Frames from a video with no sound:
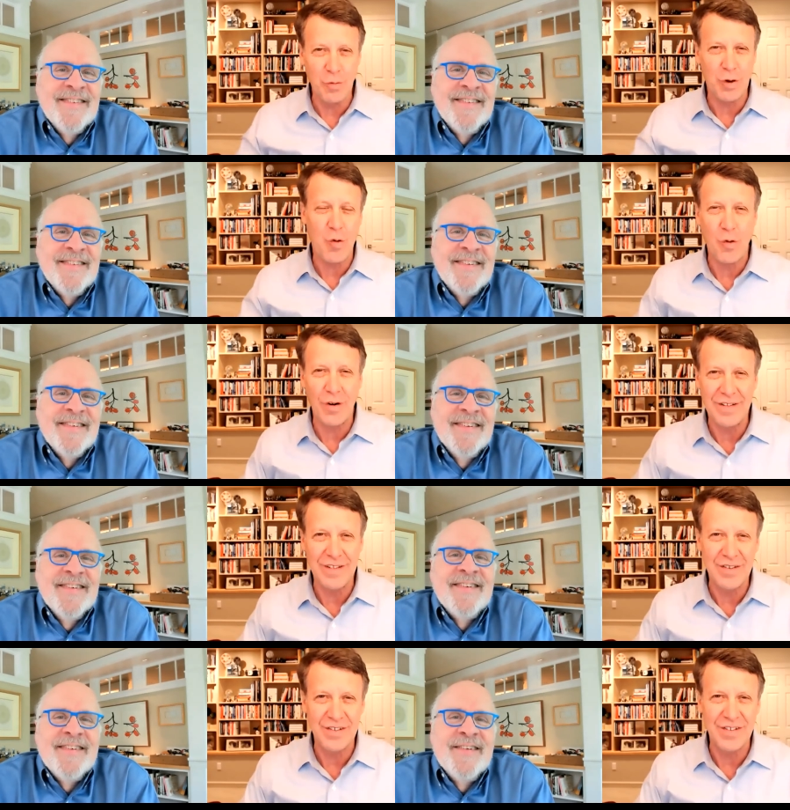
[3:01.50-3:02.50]
Speaker 1: recording
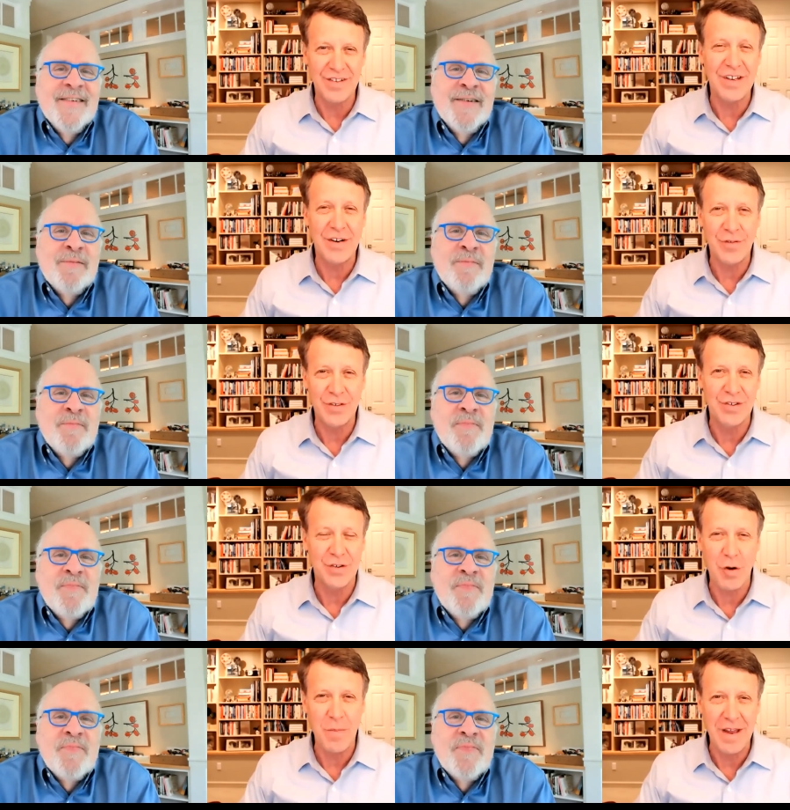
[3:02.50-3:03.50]
this in the san
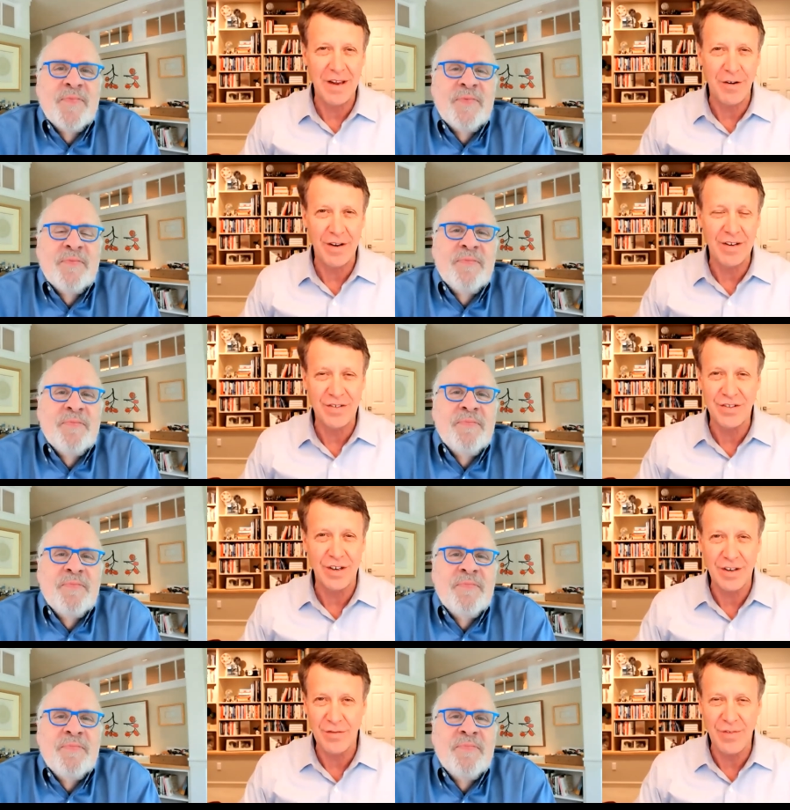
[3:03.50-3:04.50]
francisco bay area and
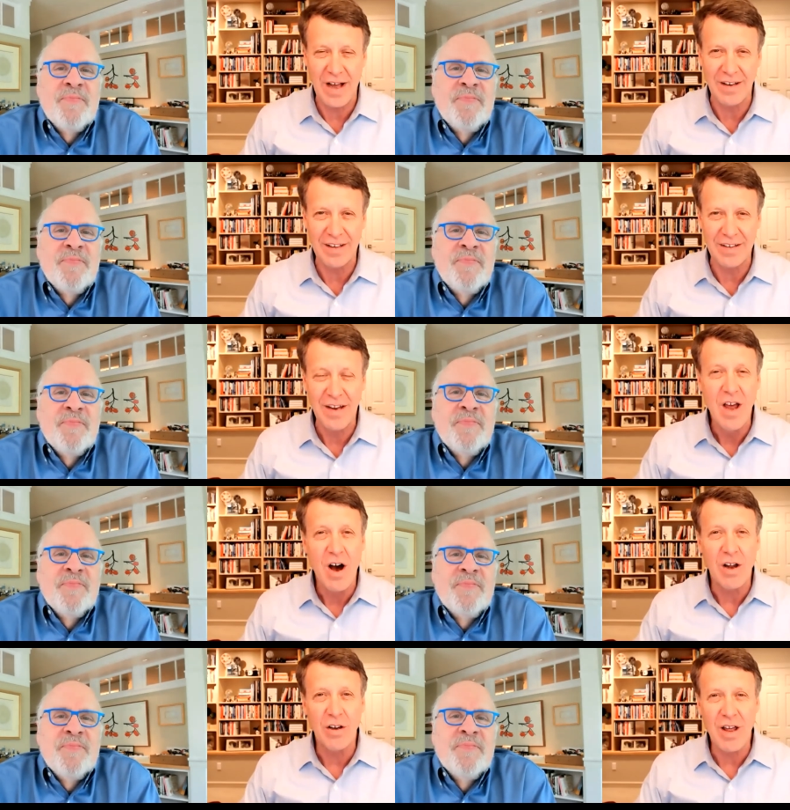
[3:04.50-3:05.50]
silicon valley and
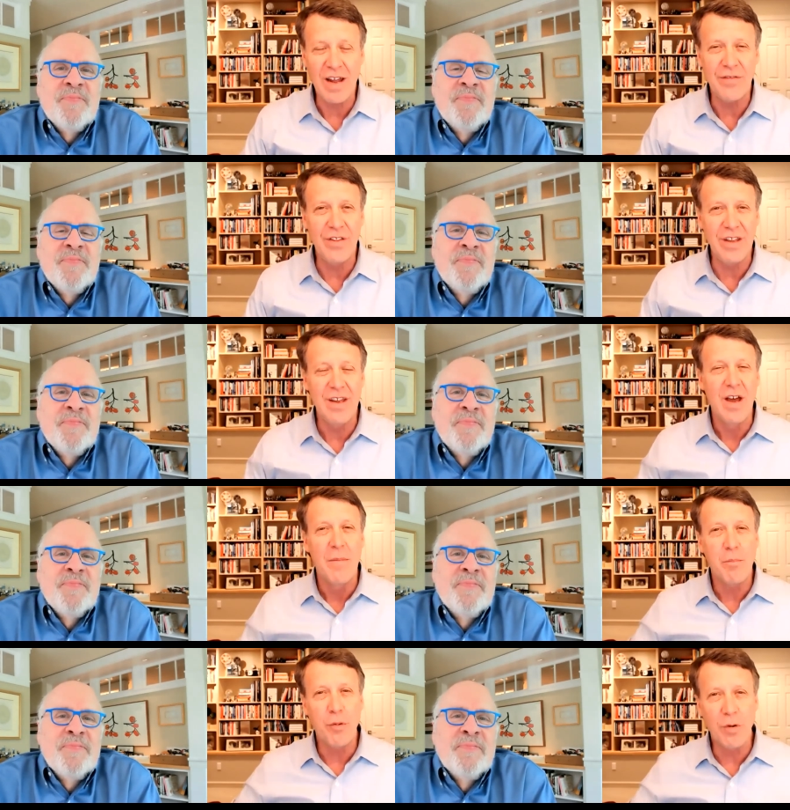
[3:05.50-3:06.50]
a lot of the
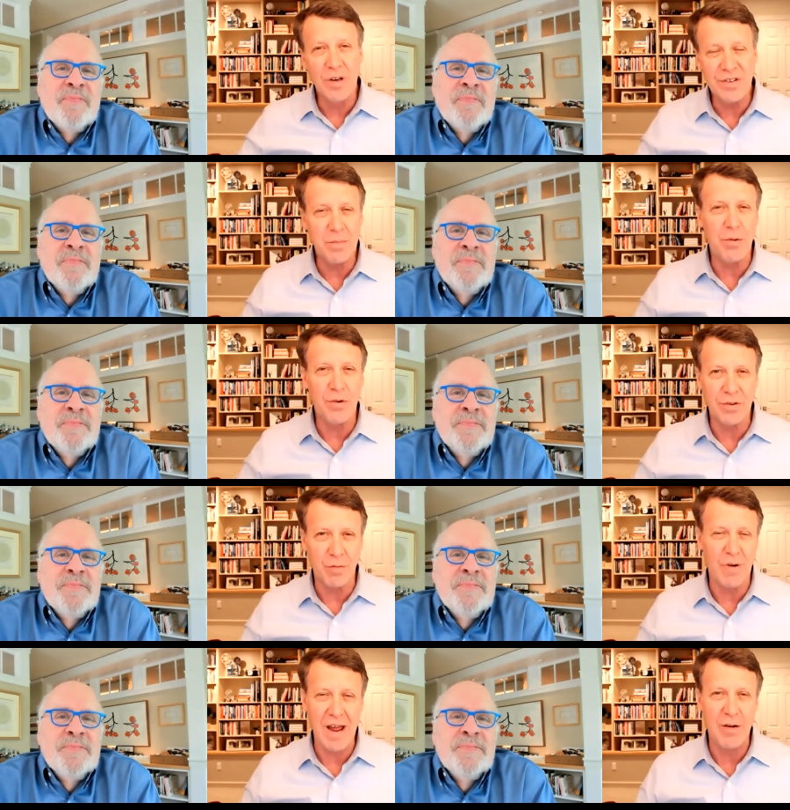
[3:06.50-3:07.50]
principles
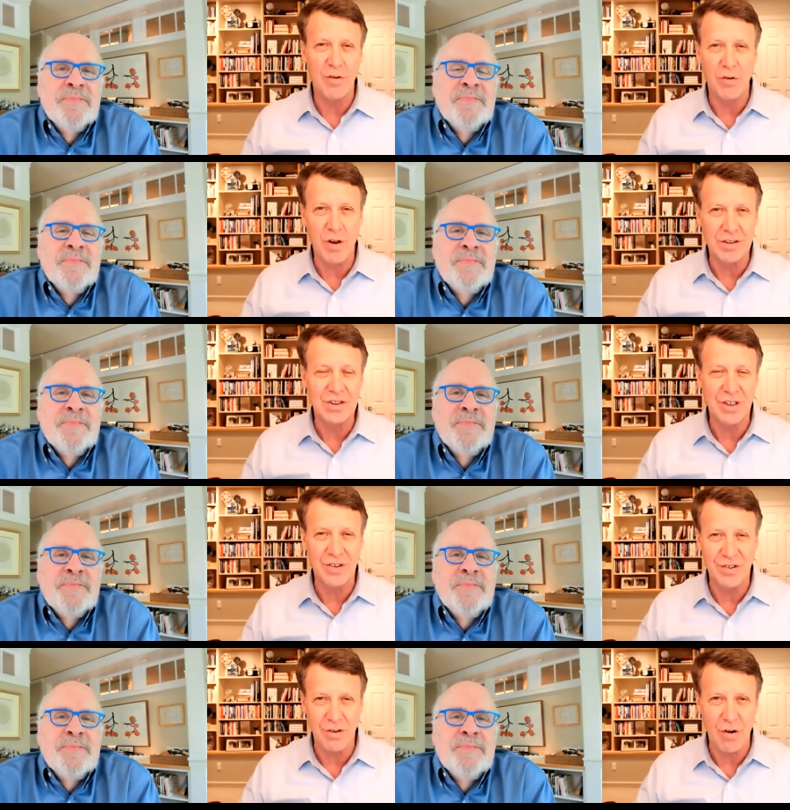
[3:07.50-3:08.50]
around launching
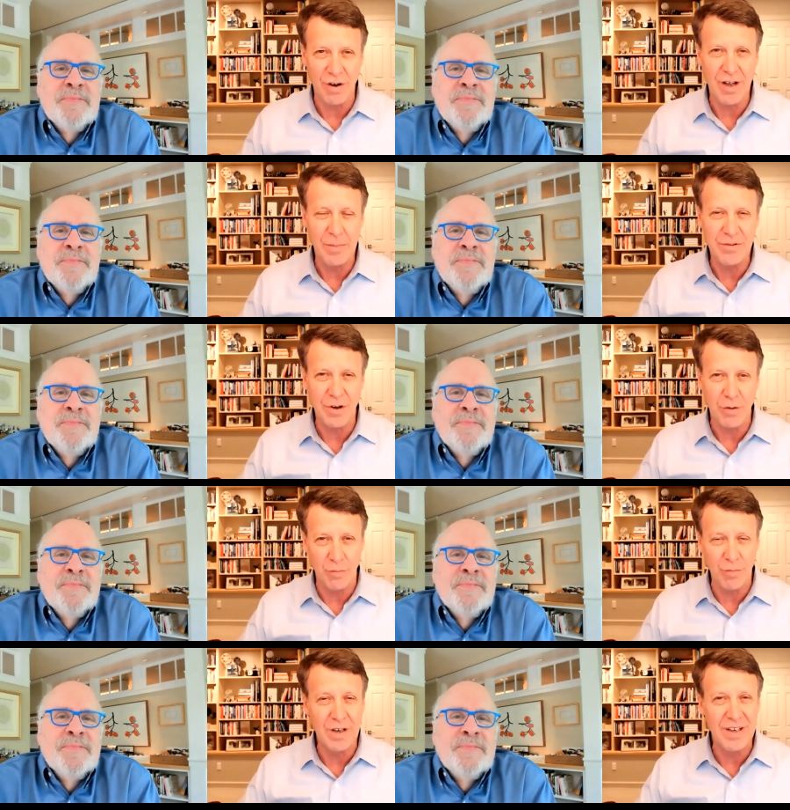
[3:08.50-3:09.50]
startups are
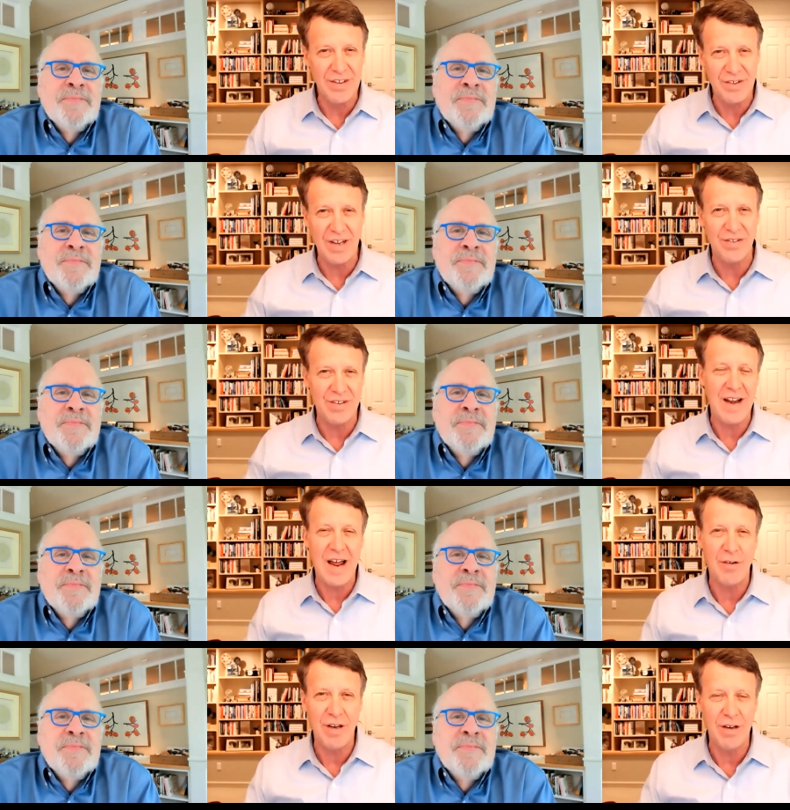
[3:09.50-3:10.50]
really tested
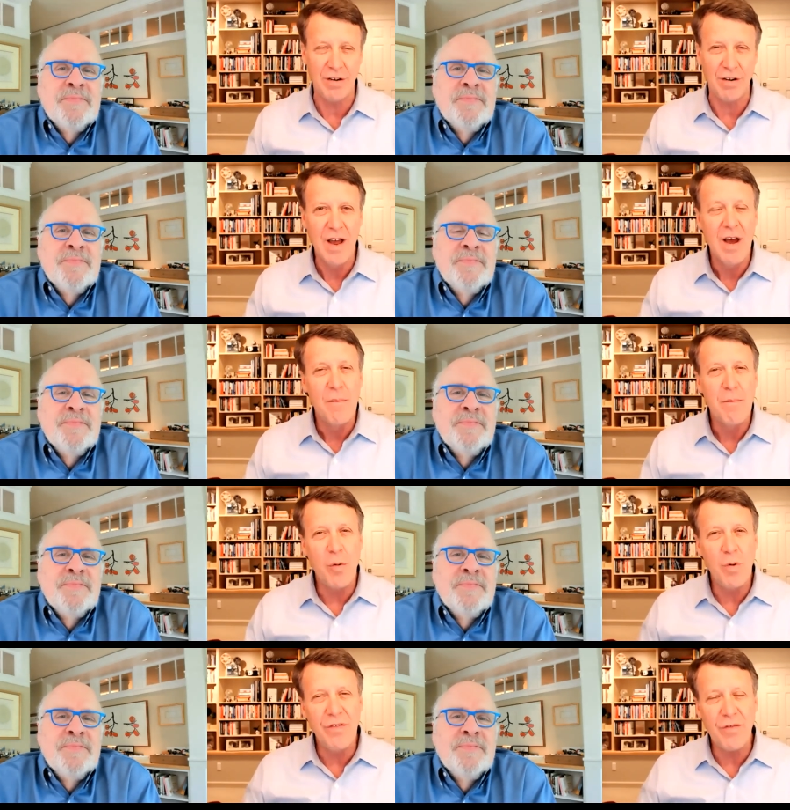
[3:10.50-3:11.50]
out here but
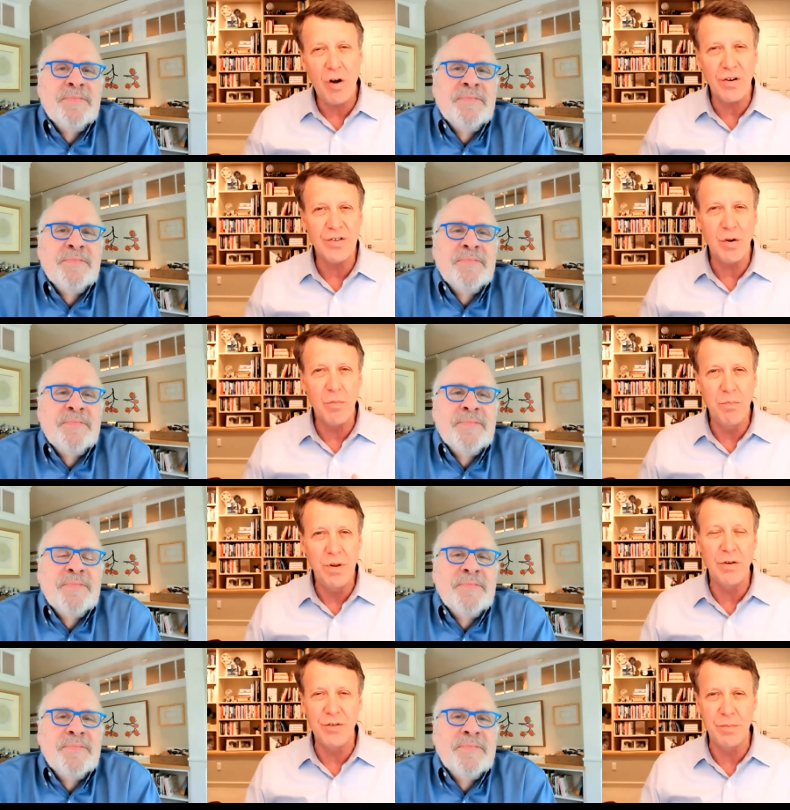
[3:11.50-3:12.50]
we've also
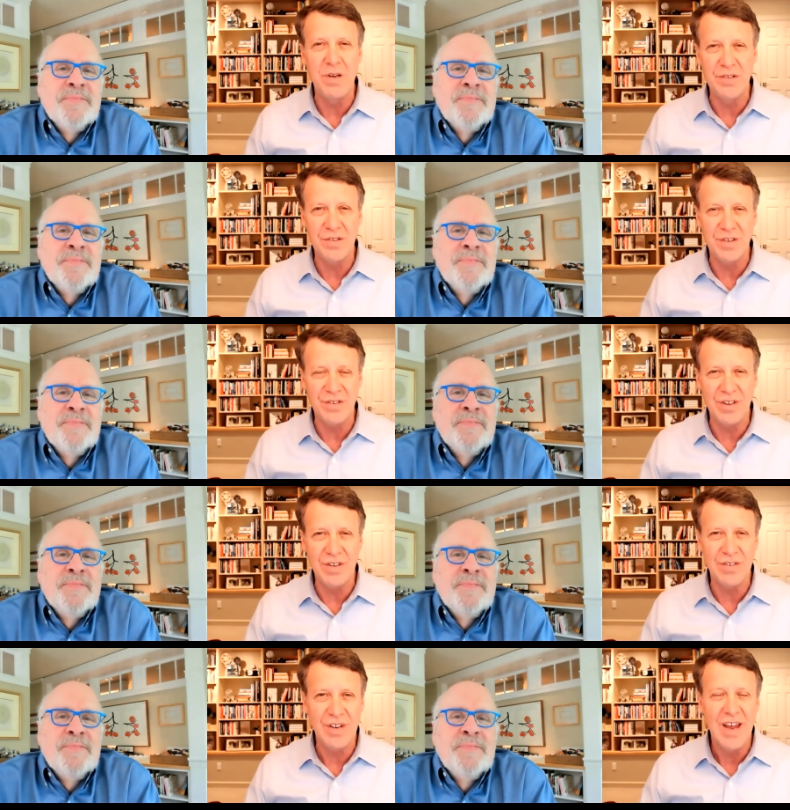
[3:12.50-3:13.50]
built
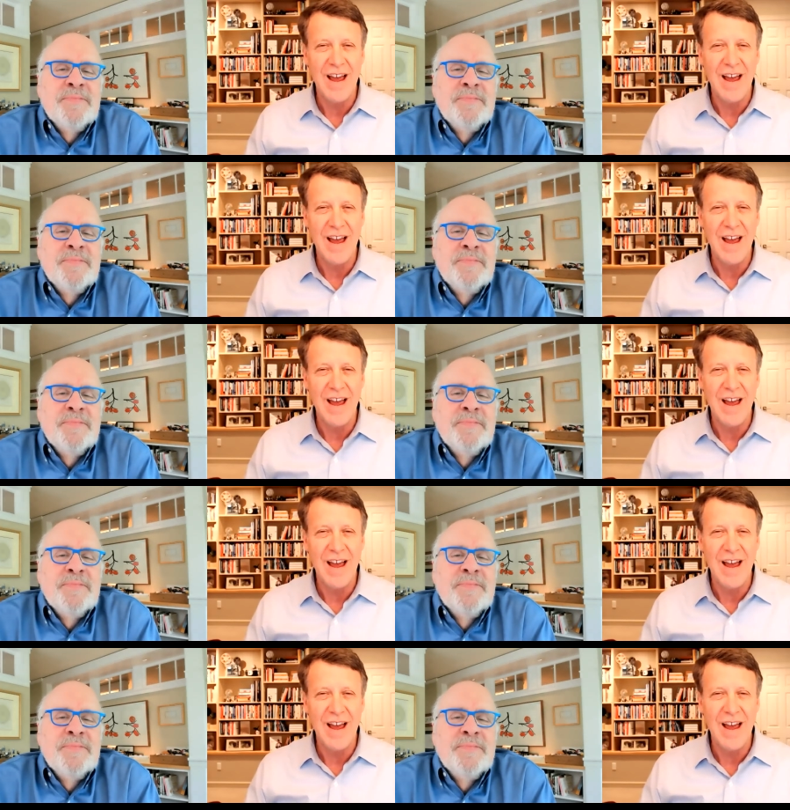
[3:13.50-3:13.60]
businesses